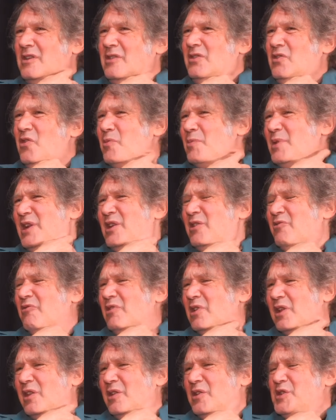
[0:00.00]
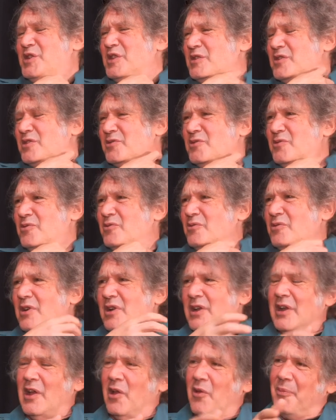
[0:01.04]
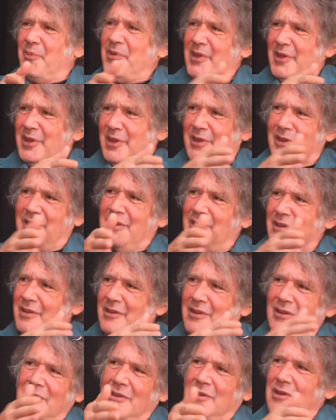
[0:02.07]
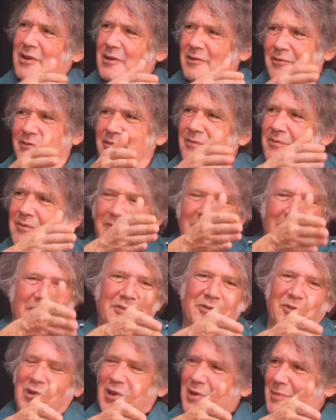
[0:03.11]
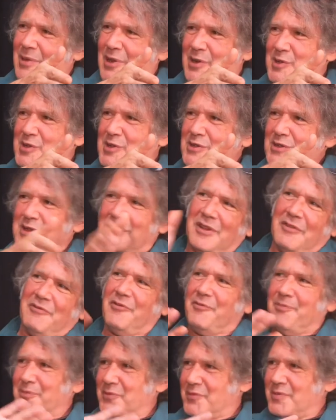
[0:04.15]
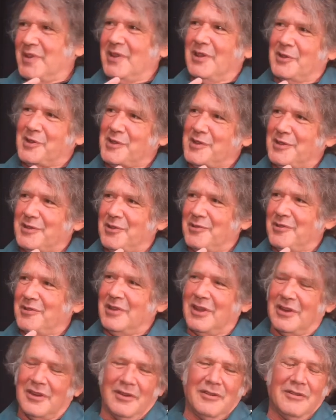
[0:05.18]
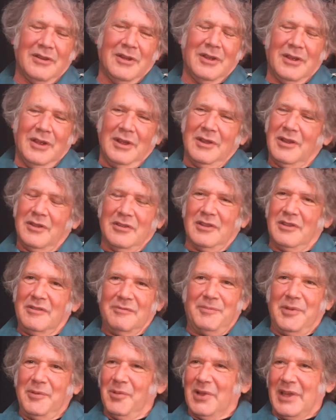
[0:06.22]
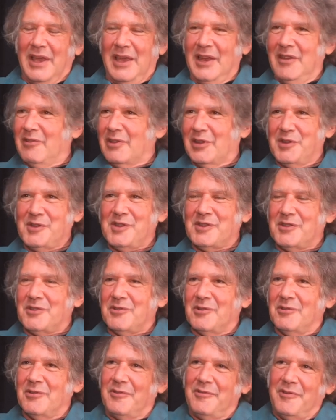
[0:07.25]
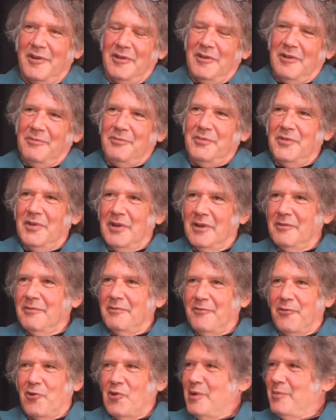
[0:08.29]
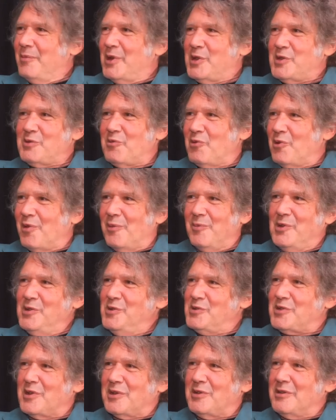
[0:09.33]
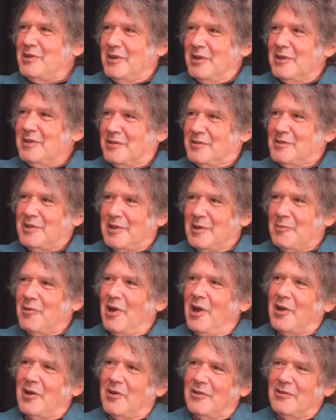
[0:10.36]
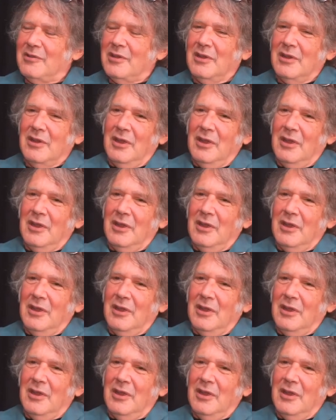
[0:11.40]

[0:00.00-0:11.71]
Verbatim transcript: nobody can really listen to an lp mm-hmm. 20 minutes and then listen to mm-hmm. you know people can't even listen to a, a, a, 40 minutes worth of music in the same record